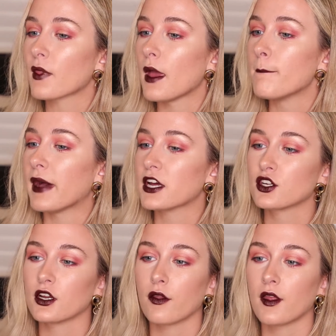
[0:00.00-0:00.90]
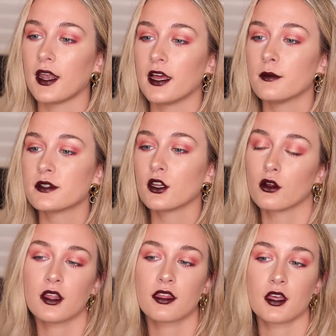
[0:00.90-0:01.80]
and buttery on the lips. The
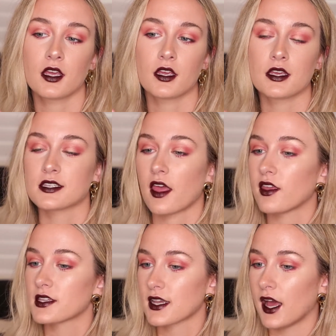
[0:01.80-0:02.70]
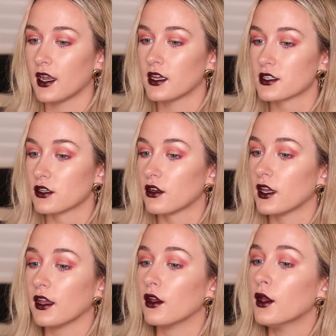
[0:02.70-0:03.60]
only thing is that this color is
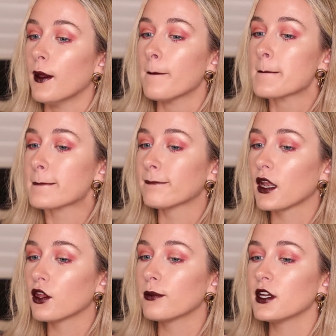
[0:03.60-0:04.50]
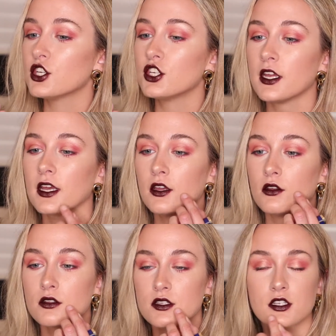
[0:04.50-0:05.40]
looking a little bit sheer. You
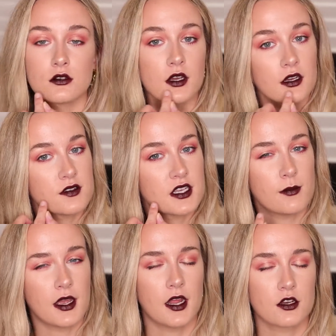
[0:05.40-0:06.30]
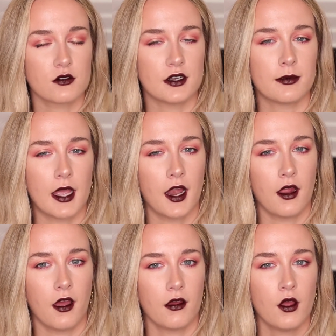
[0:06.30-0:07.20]
can still kind of see my natural lip
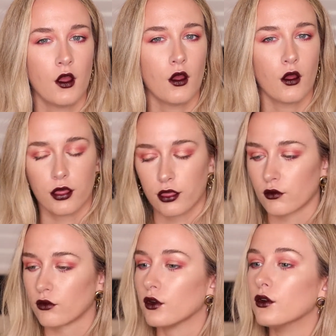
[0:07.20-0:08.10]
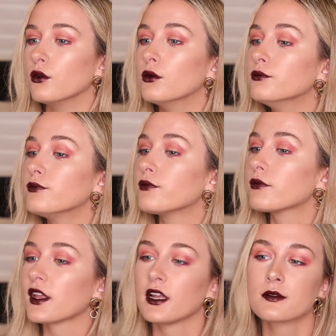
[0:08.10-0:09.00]
color through
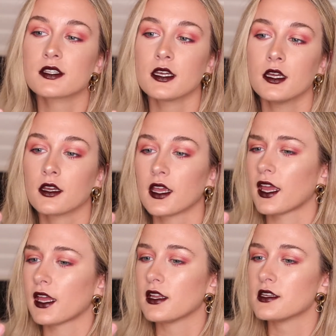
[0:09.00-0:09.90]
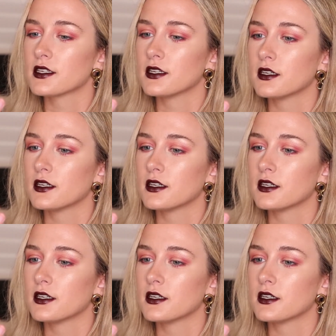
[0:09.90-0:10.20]
the lipstick, and